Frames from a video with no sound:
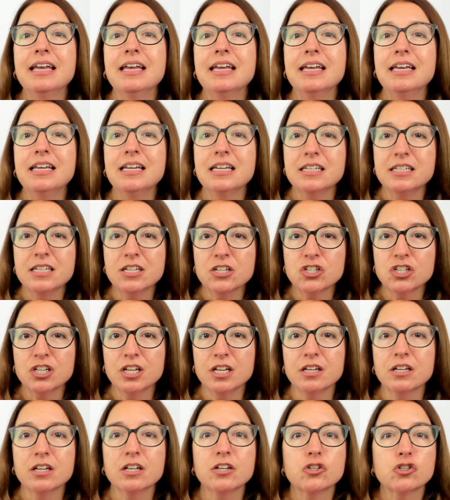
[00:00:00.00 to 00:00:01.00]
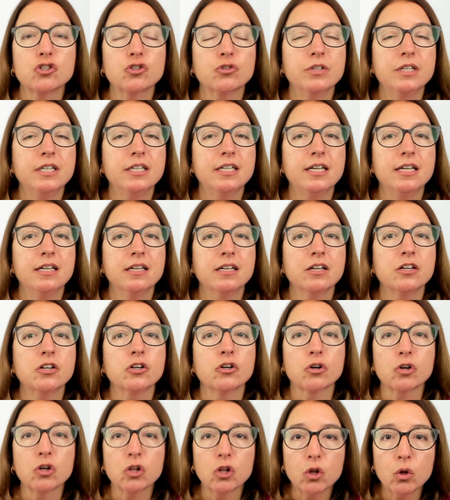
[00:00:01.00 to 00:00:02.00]
In addition, treating your
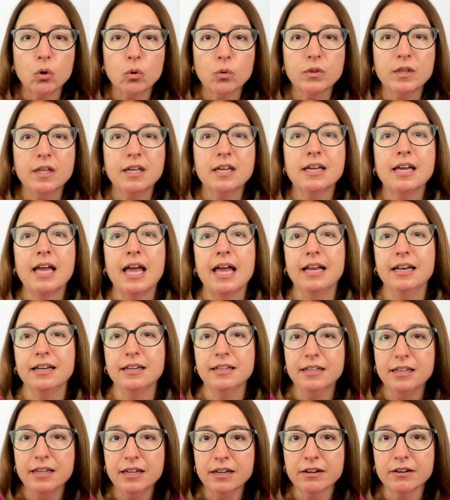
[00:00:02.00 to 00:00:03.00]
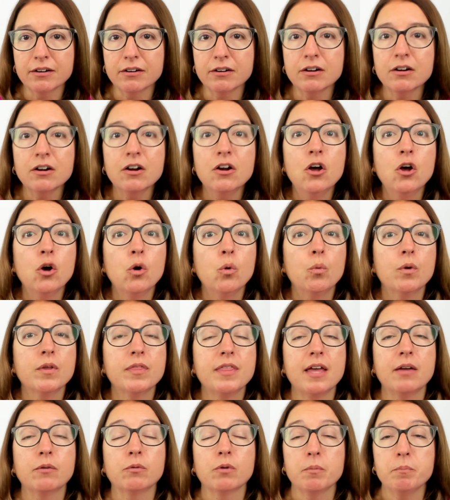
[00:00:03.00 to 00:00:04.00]
clothing and gear with
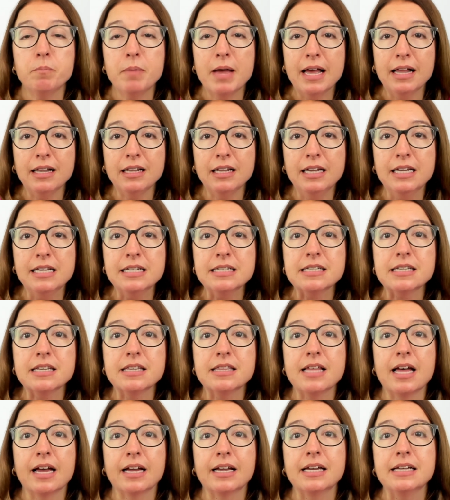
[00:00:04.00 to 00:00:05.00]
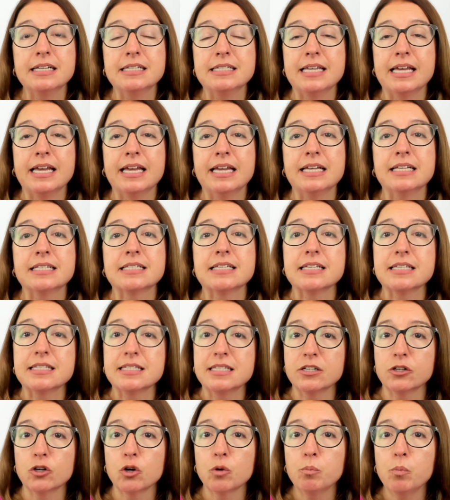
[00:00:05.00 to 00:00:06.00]
a repellent that contains
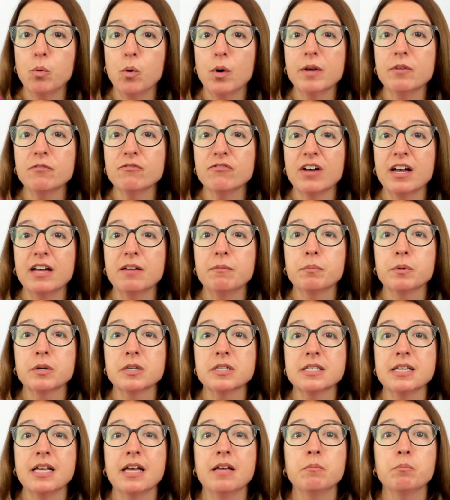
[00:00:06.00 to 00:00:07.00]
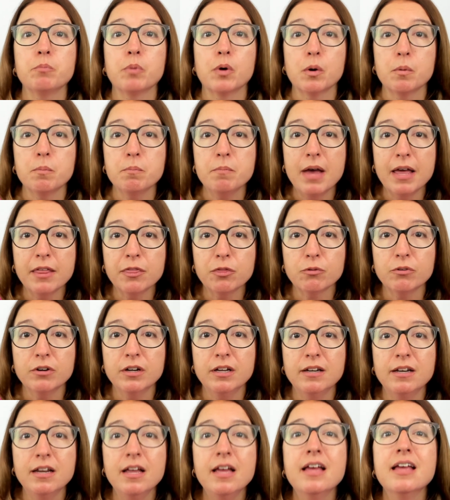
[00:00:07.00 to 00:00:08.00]
0.5%
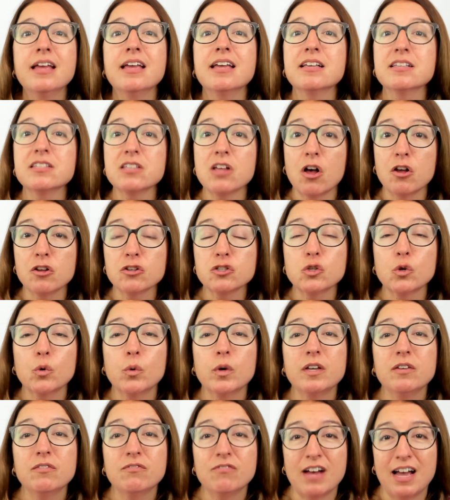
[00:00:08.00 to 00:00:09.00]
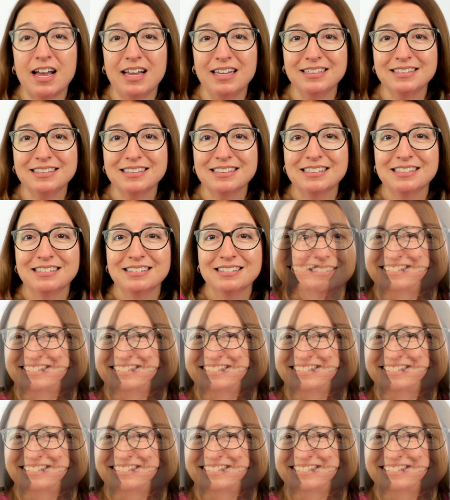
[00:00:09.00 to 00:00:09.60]
permethrin is also advised.